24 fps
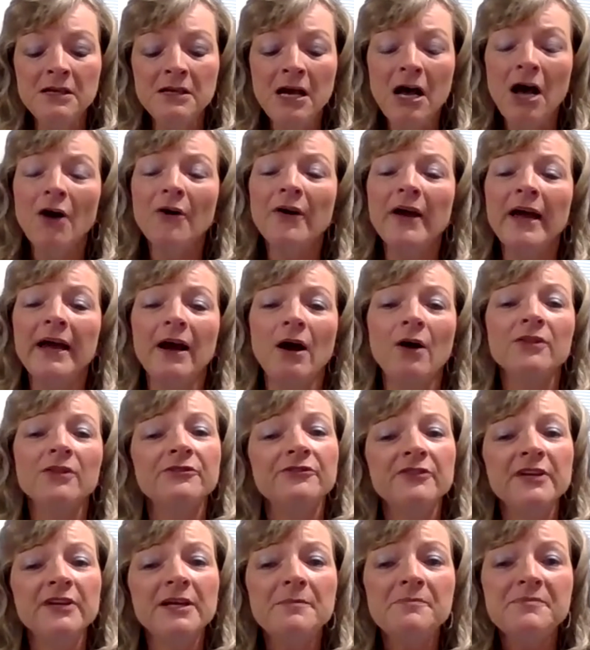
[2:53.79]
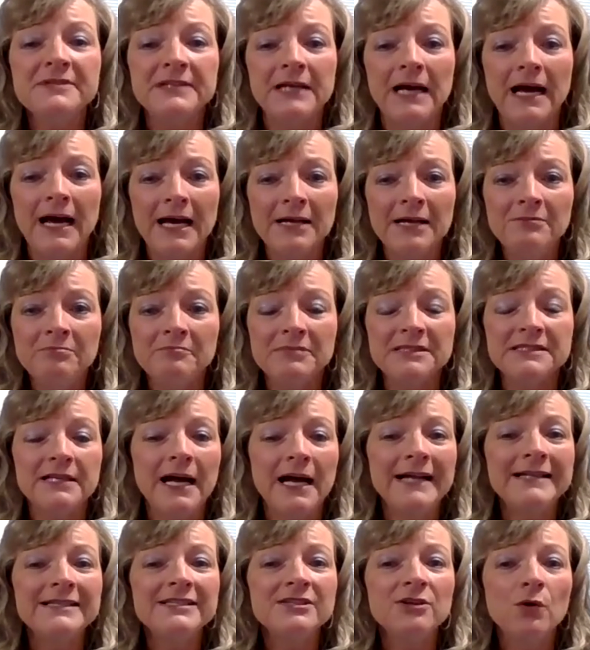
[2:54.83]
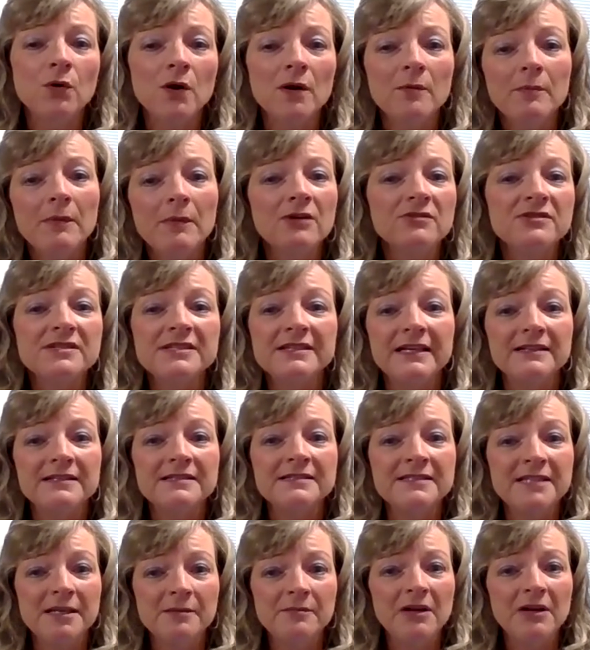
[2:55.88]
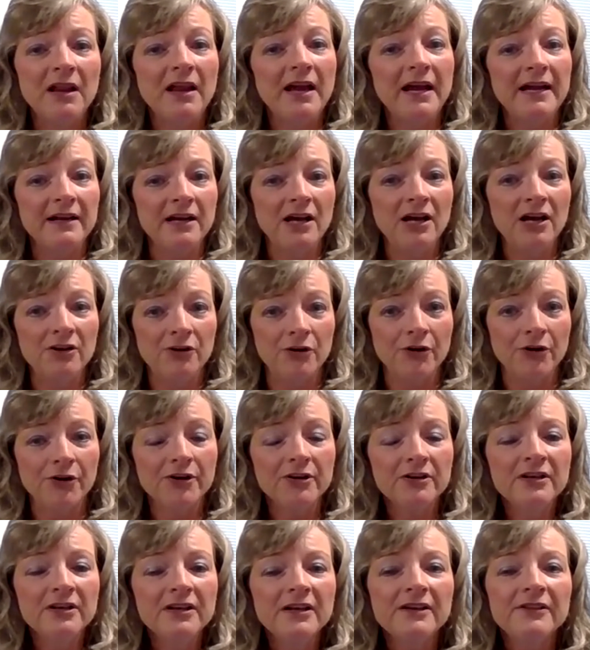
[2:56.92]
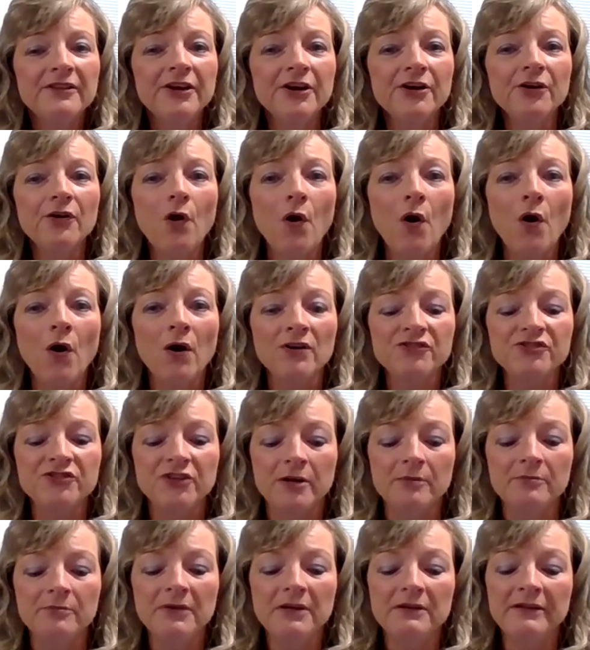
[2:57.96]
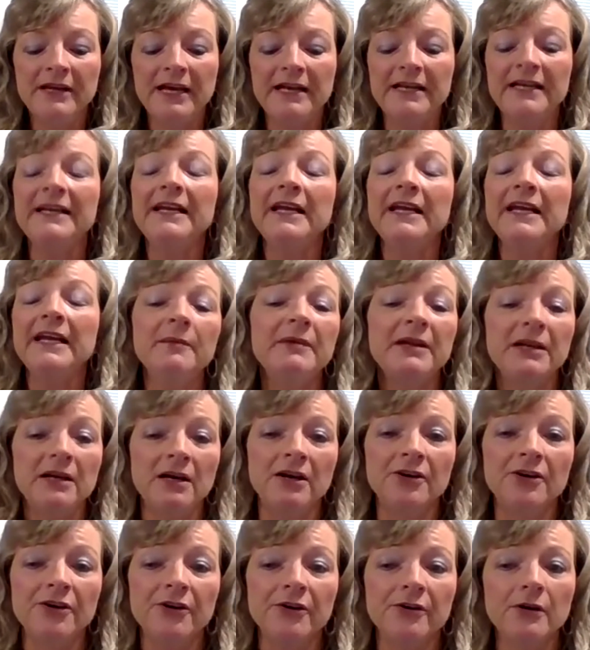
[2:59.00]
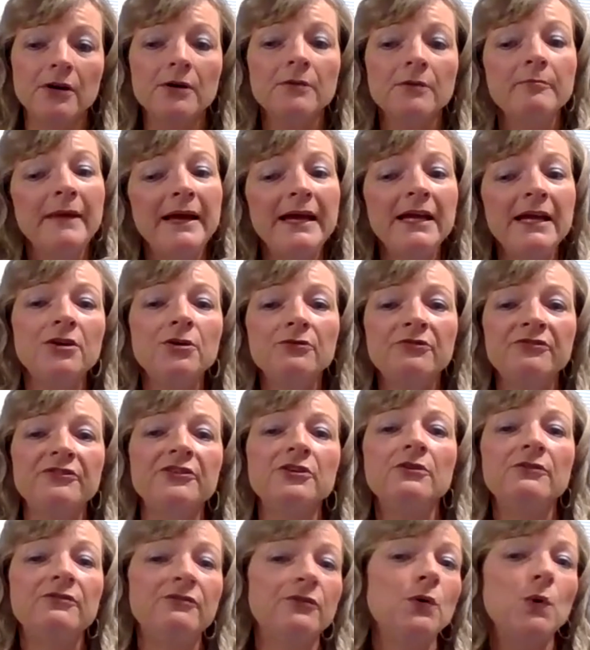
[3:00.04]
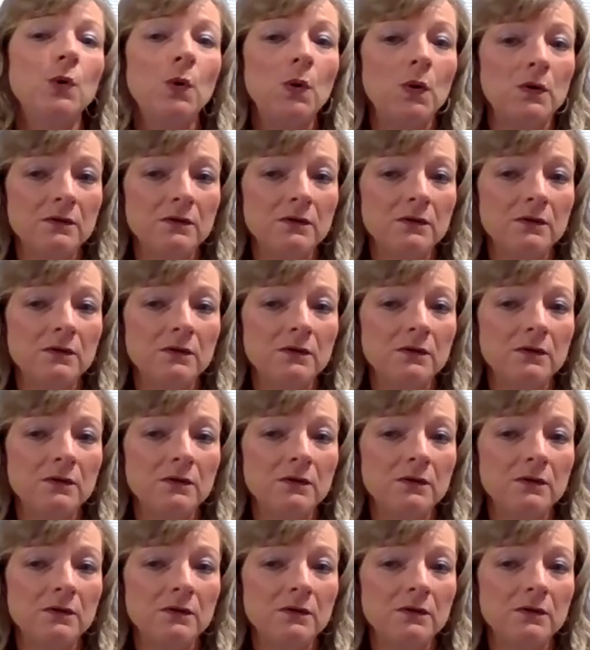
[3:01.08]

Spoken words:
Okay, on the flip side, besides the hormones that stimulate hunger, there are some that inhibit hunger or make you feel full,